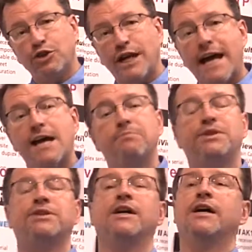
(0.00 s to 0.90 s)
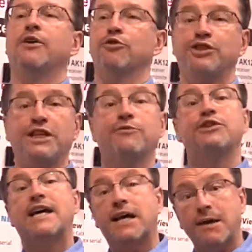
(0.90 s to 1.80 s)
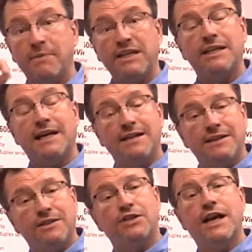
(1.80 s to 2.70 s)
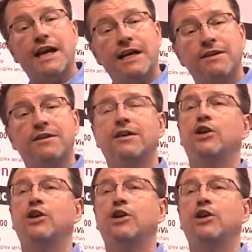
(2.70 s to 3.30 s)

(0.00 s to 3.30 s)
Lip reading: amps, receivers that can be daisy chained,